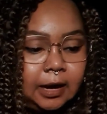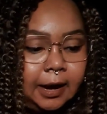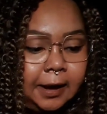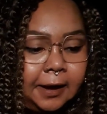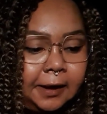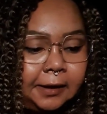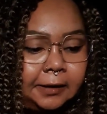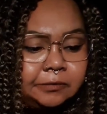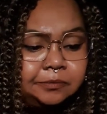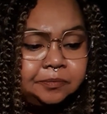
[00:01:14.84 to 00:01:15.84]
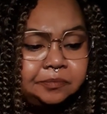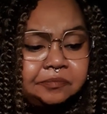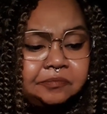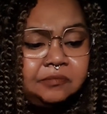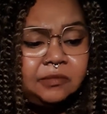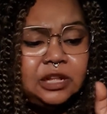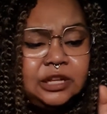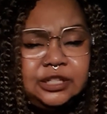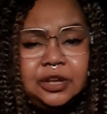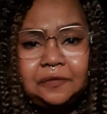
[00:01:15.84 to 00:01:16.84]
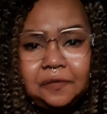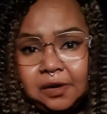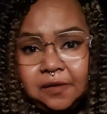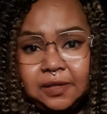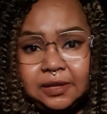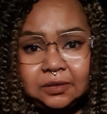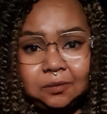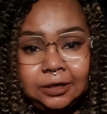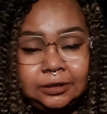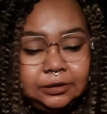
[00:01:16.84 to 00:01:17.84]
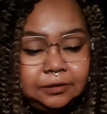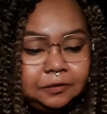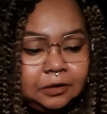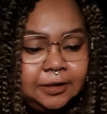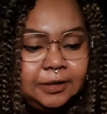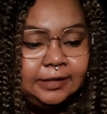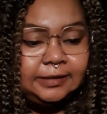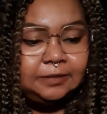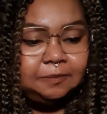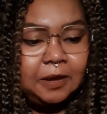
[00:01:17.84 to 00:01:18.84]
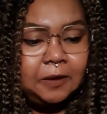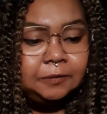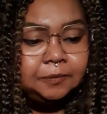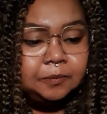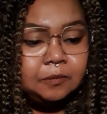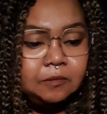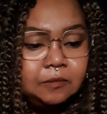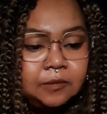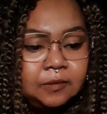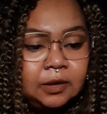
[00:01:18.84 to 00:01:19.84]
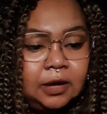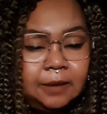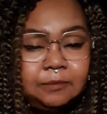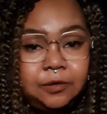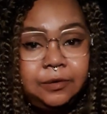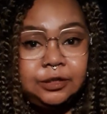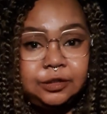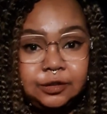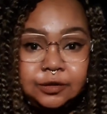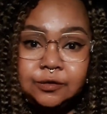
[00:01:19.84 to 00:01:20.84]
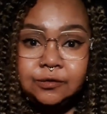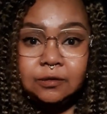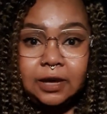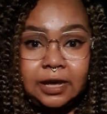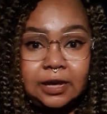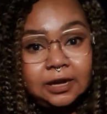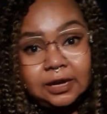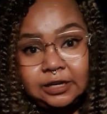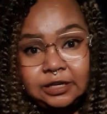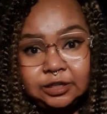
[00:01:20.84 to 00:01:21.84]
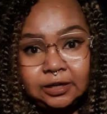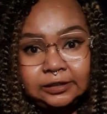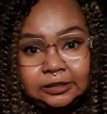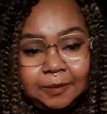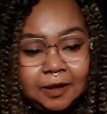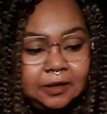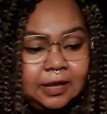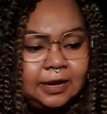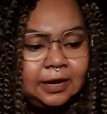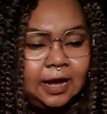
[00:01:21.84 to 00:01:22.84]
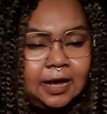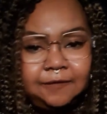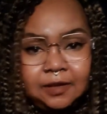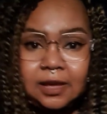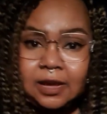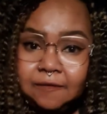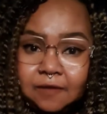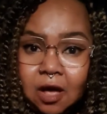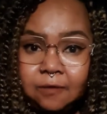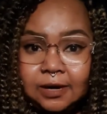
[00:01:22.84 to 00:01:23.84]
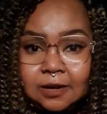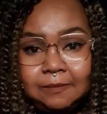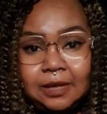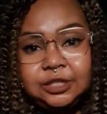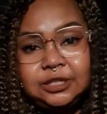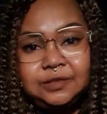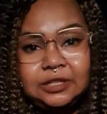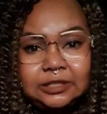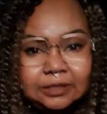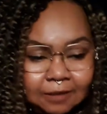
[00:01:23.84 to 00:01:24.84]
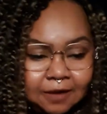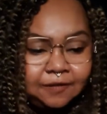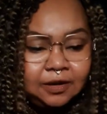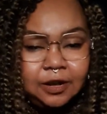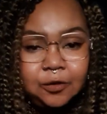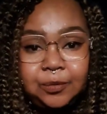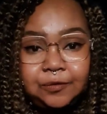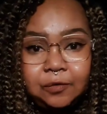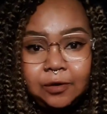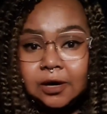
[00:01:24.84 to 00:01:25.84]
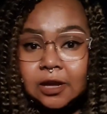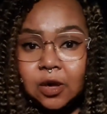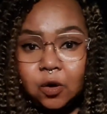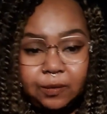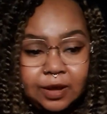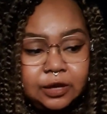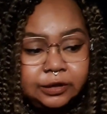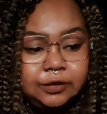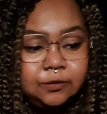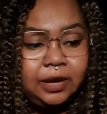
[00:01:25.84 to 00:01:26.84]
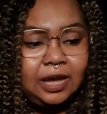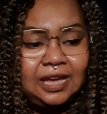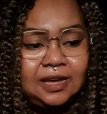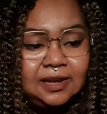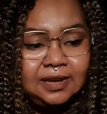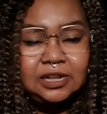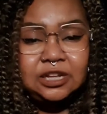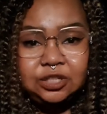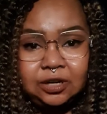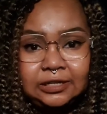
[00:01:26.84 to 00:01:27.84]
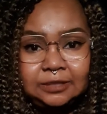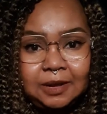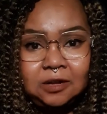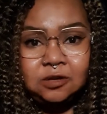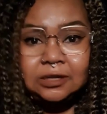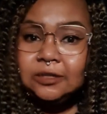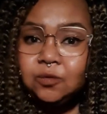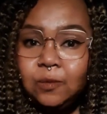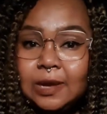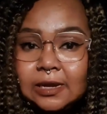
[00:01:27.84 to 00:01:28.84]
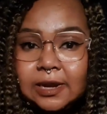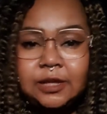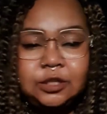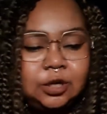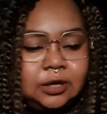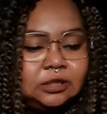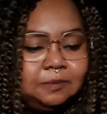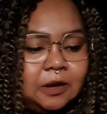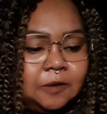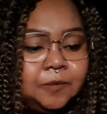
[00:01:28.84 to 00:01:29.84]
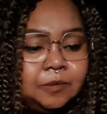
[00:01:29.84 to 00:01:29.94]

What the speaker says: Um, so for this spell, I'm going to do a honey jar spell, and I feel like I've already mentioned this in my video before. When you do a honey jar spell or a sweetening jar spell,